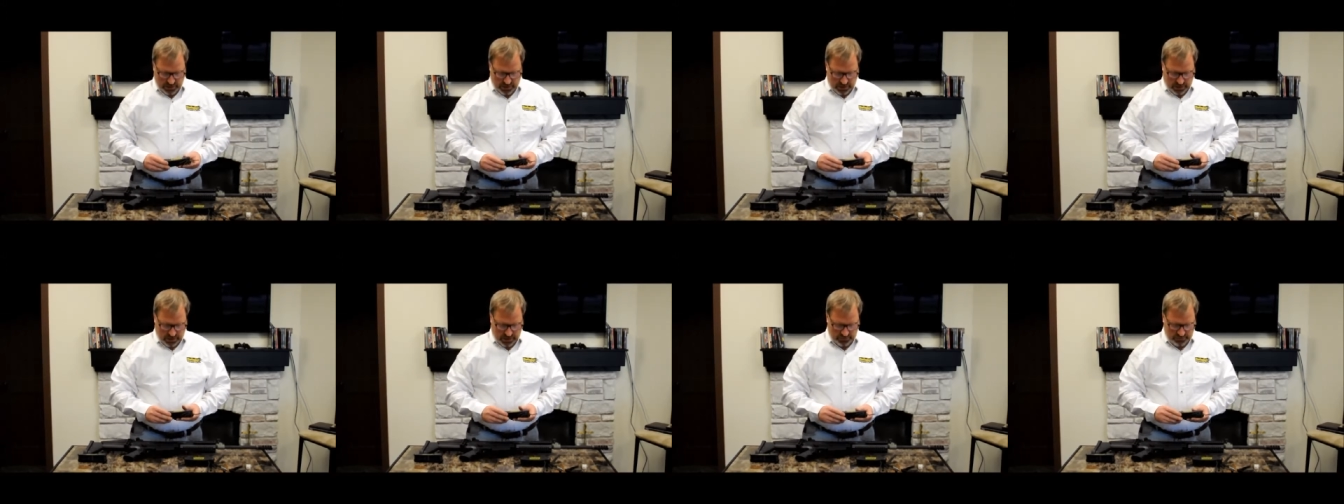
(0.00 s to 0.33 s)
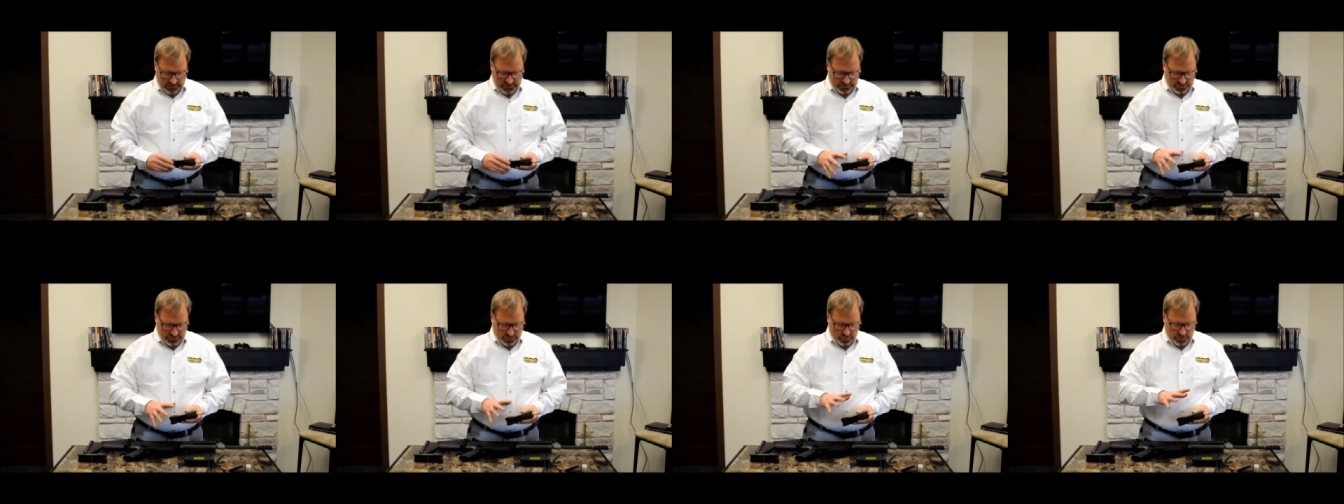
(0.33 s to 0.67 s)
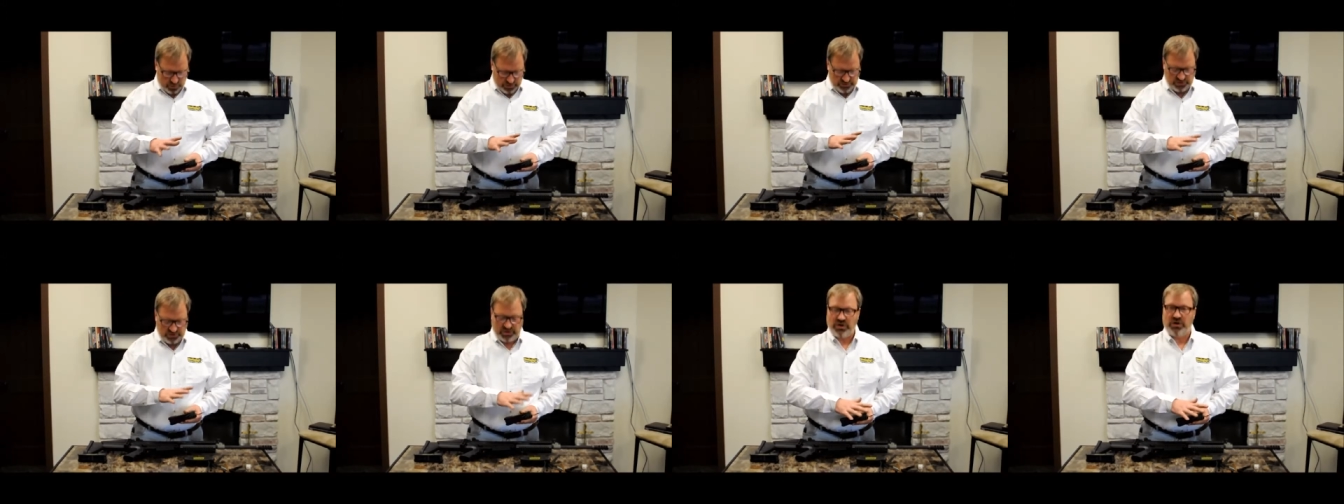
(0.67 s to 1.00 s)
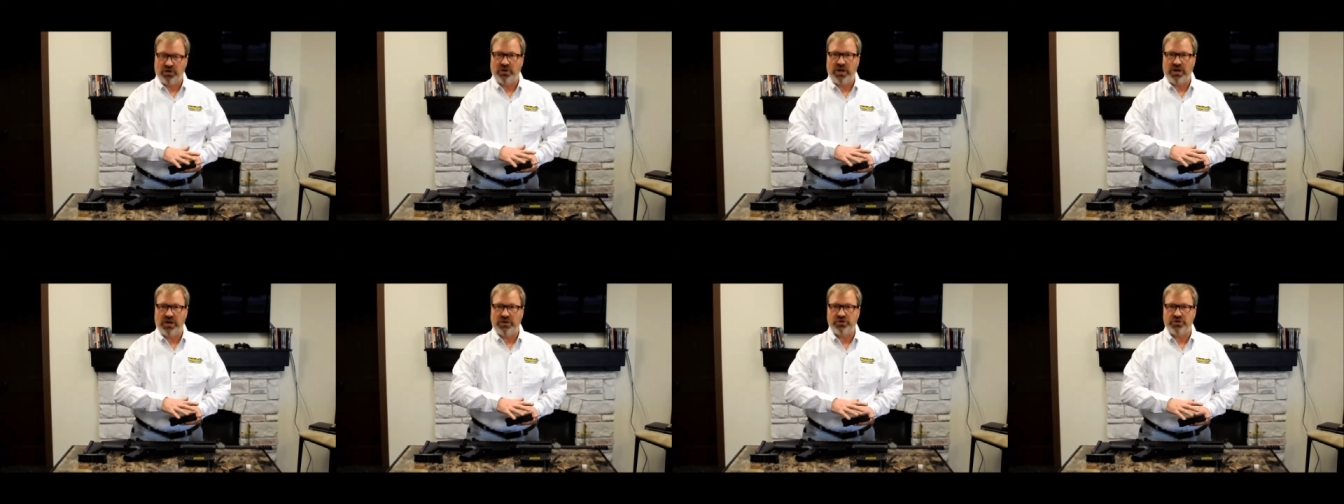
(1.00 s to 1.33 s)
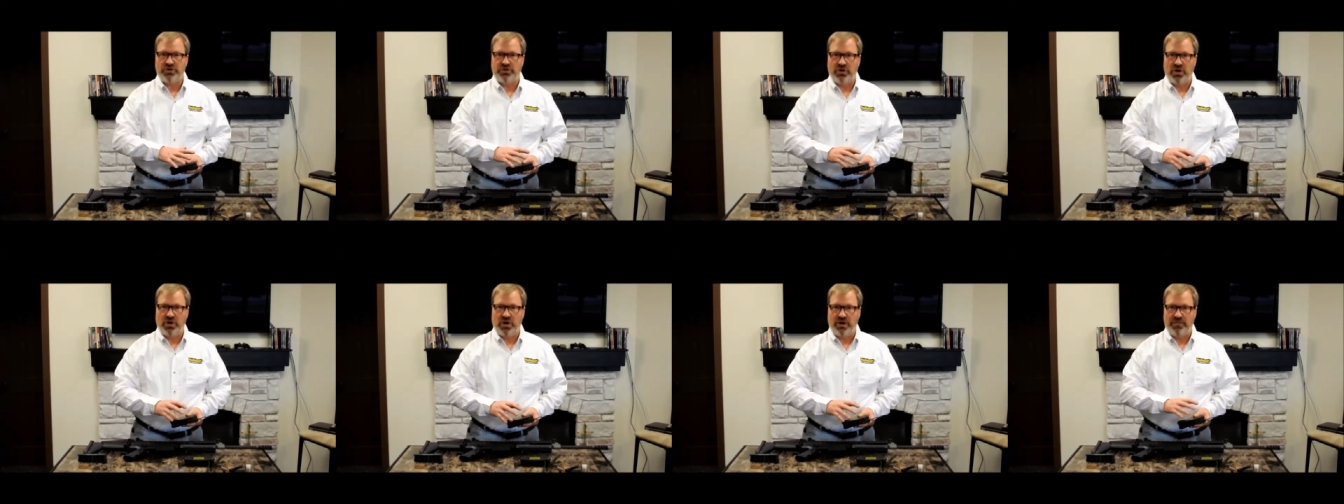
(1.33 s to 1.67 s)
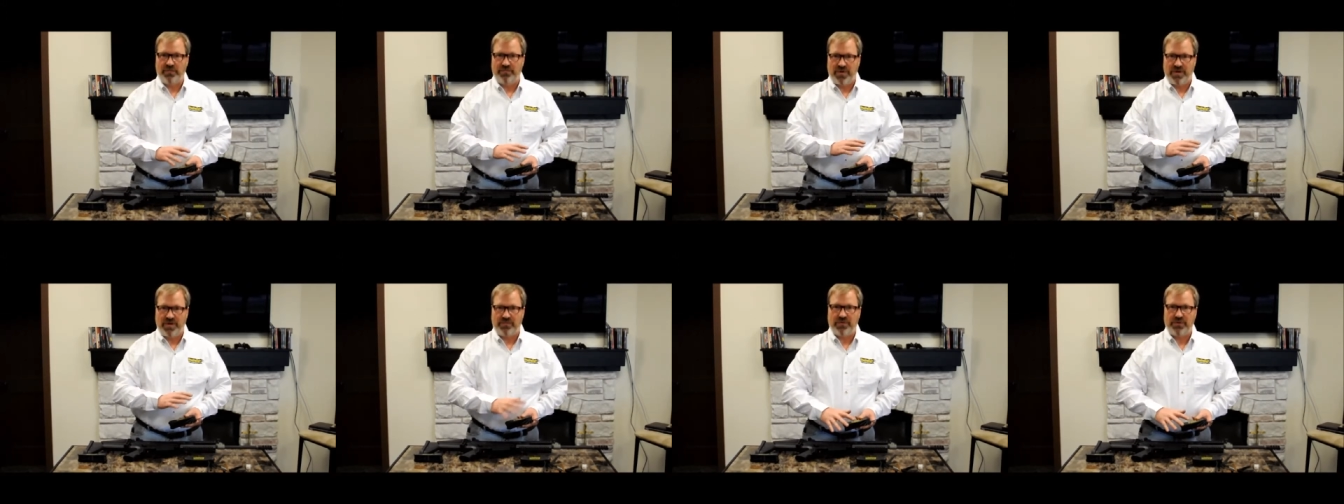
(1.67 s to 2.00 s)
Uh, this tool is a collection
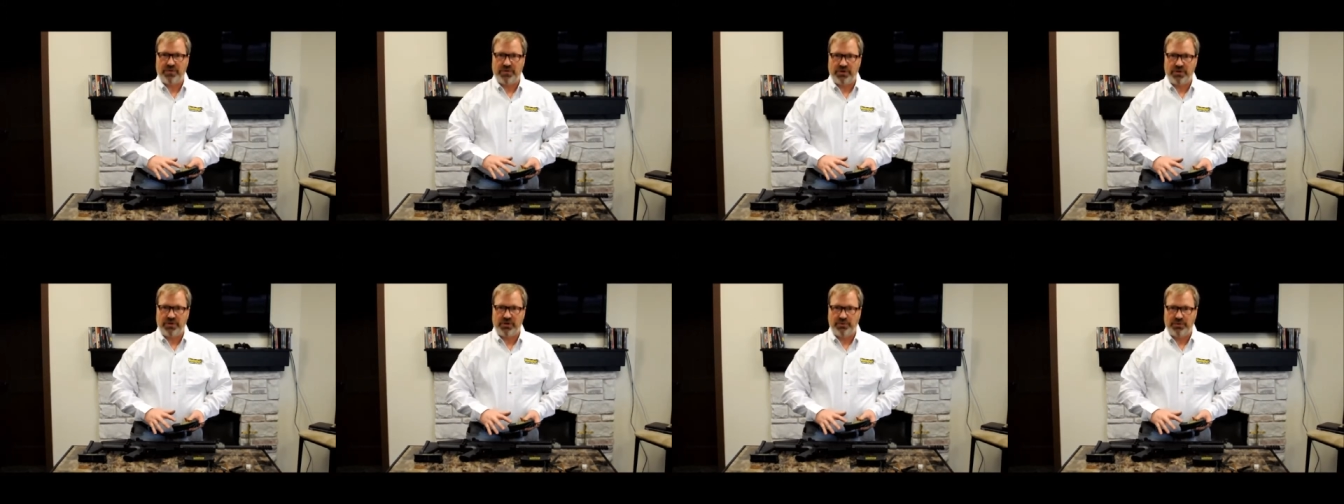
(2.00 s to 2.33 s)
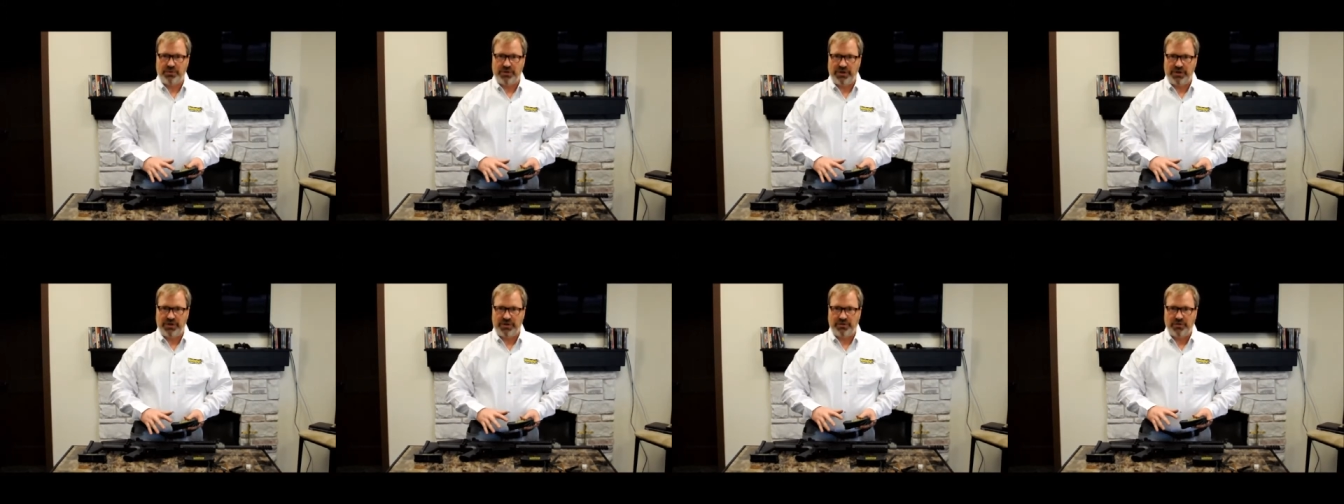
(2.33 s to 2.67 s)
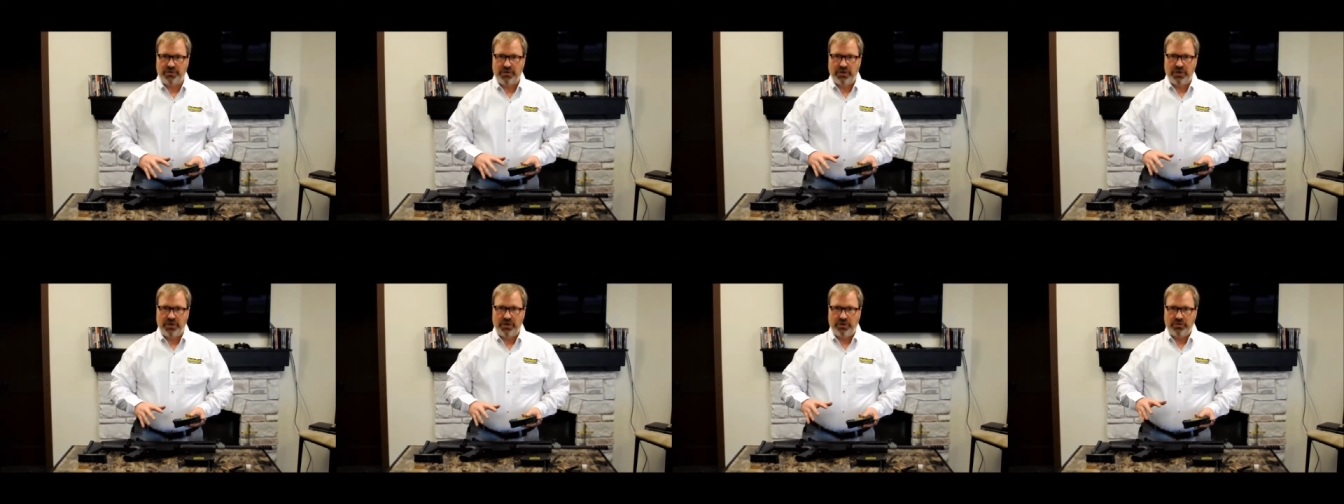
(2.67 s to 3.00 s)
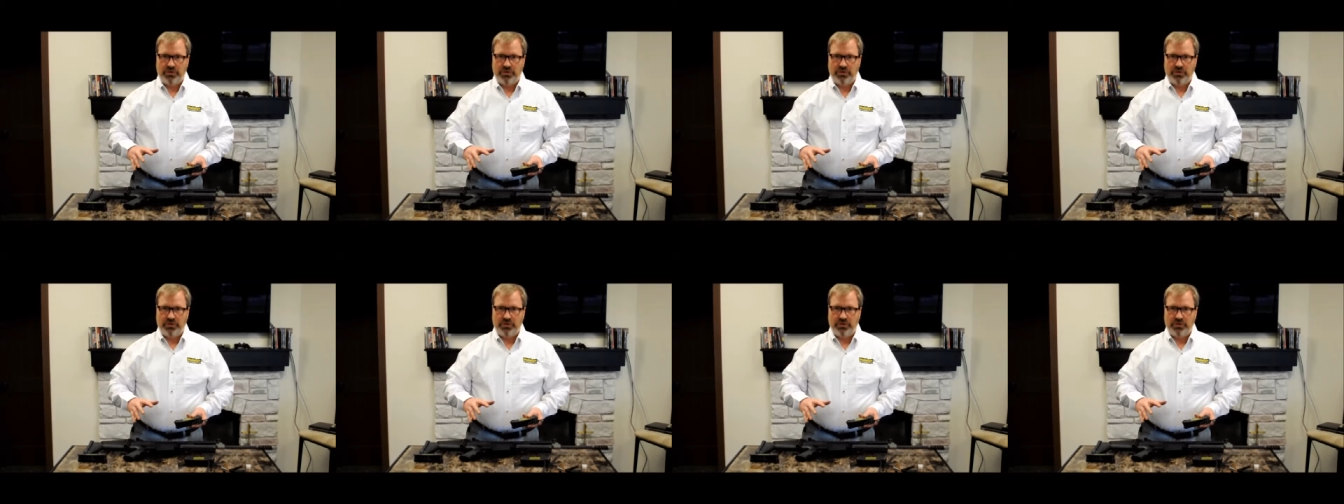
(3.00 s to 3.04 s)
of everything you need